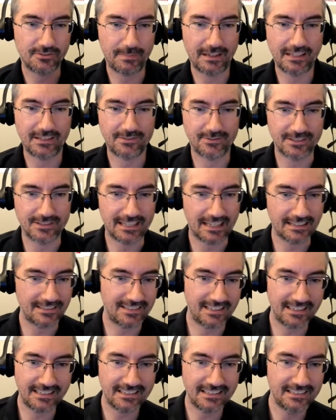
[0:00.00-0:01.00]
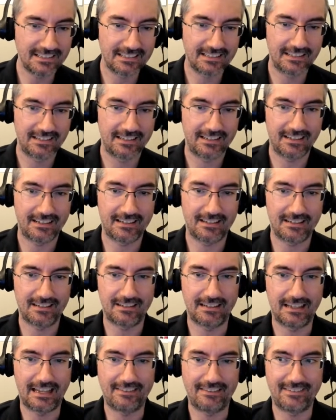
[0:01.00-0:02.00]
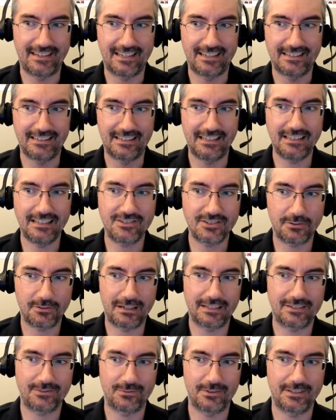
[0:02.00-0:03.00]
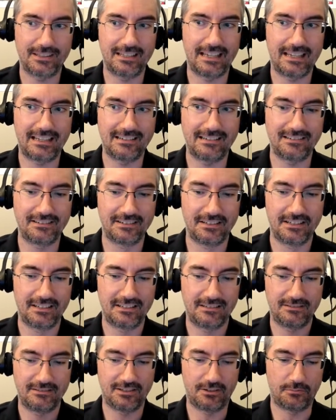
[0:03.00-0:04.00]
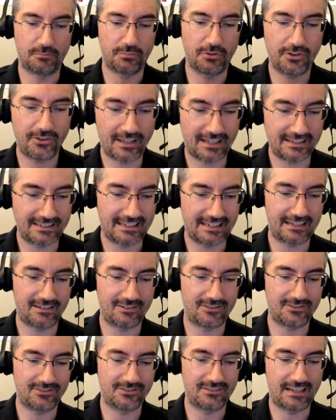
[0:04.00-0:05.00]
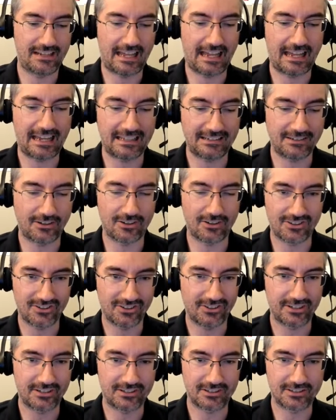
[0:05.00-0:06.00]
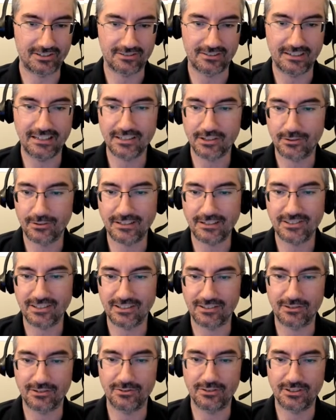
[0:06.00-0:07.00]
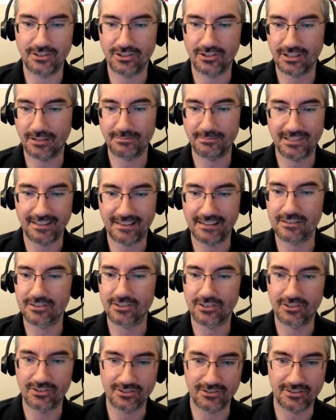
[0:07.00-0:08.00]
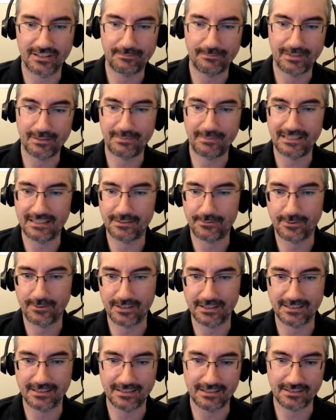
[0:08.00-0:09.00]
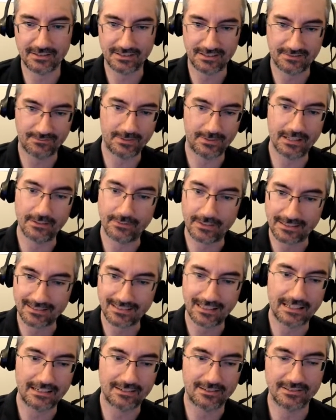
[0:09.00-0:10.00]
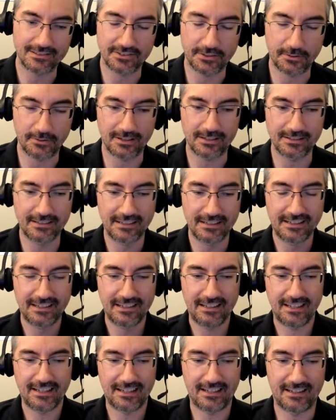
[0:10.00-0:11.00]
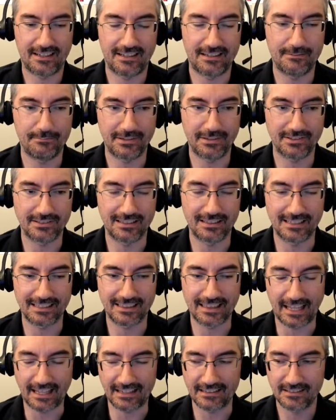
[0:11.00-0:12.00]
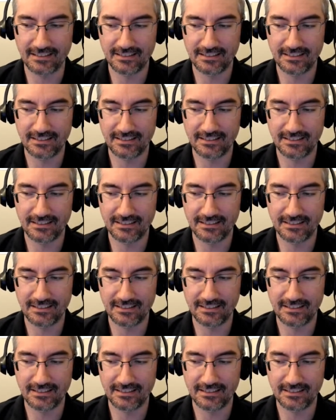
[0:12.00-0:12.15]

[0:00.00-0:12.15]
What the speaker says: space for testing. And then each OS would then pull that down, add all their integration glue to hook up to their kernel that might be different in their VFS layer and so on, and build it like that.